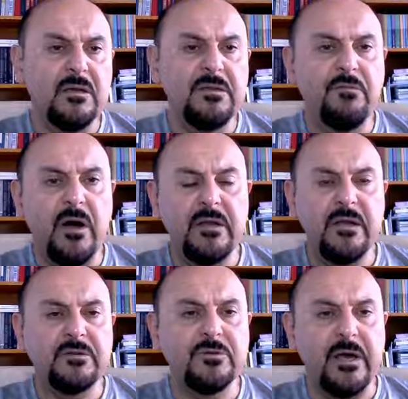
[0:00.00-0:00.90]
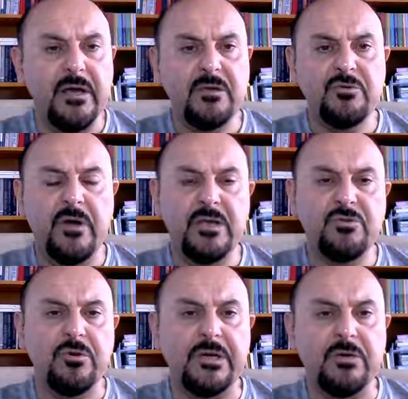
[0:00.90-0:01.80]
define an array so as
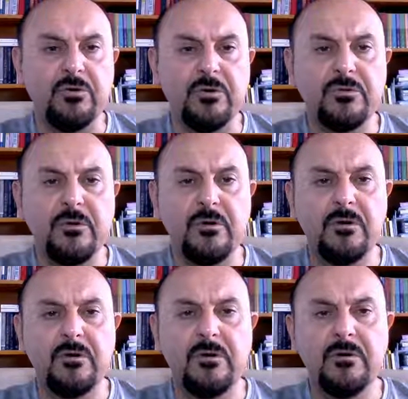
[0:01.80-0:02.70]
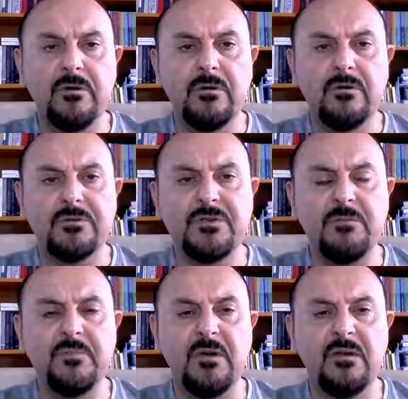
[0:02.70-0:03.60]
to include
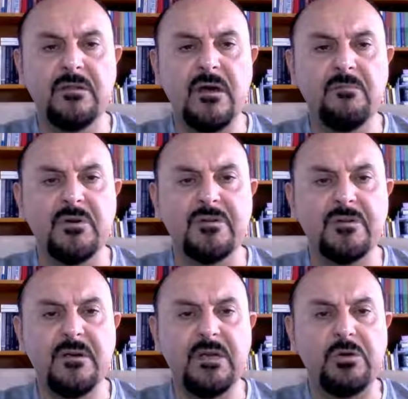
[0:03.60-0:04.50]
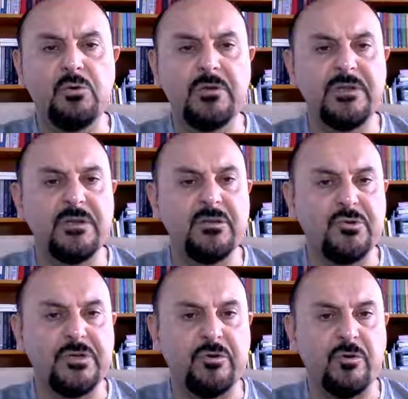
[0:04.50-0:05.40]
some numbers, including
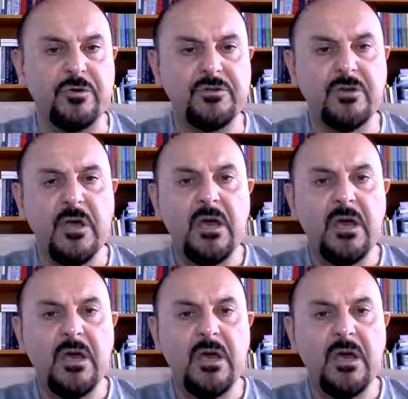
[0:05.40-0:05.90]
zeros.